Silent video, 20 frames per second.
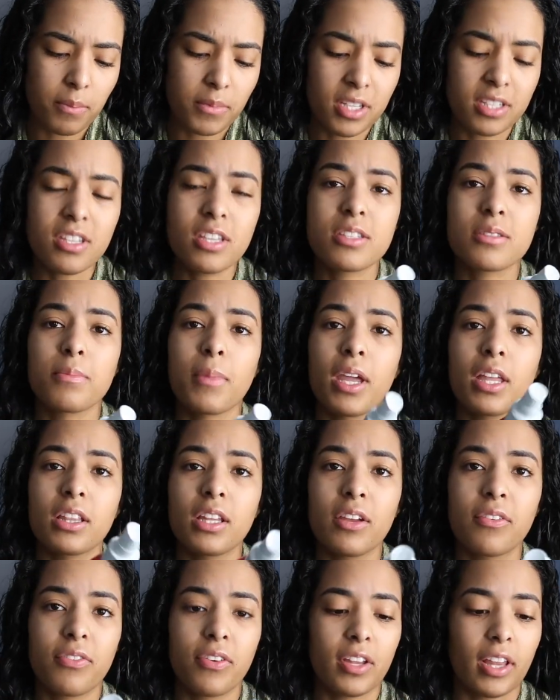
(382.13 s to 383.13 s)
This is
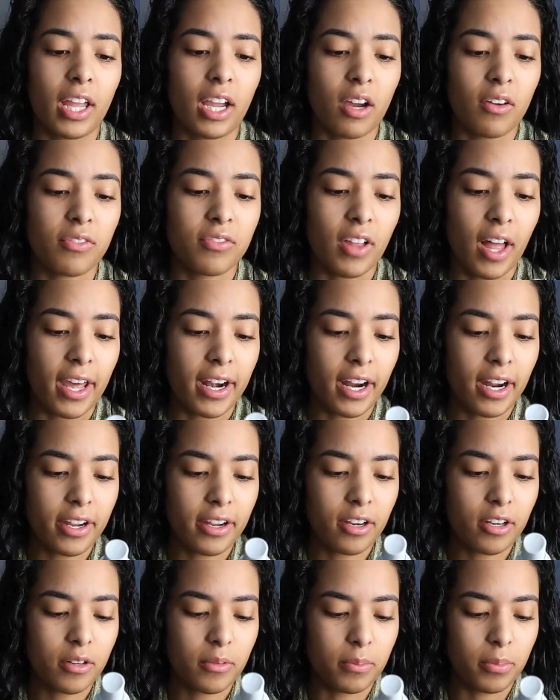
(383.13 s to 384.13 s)
mainly for like a flat
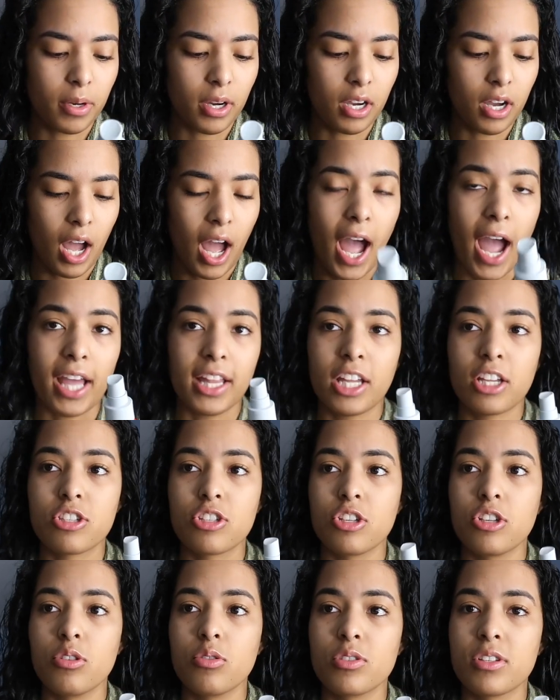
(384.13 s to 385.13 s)
iron, but I like
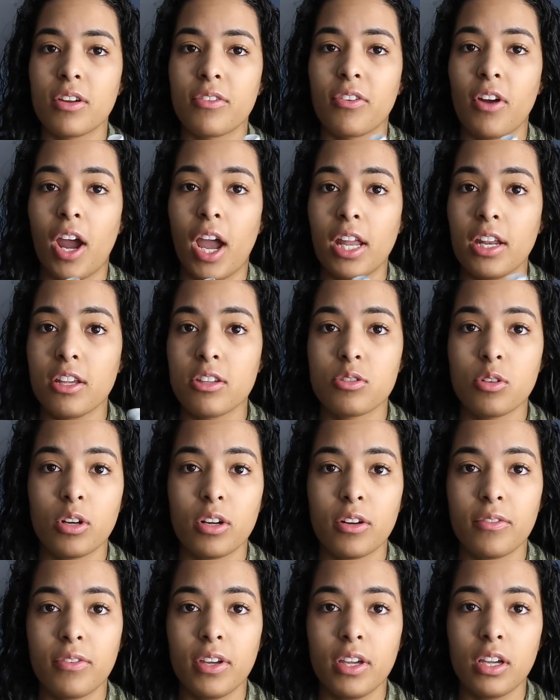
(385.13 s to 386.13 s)
to use it for any
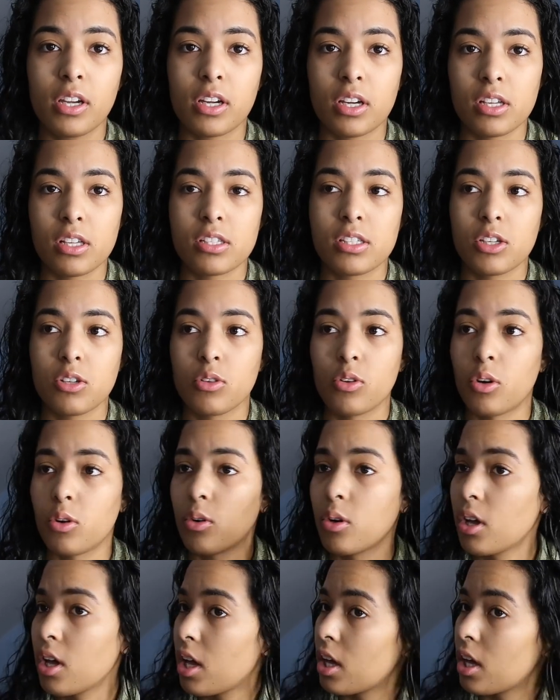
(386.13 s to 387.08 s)
sort of heat because, you know,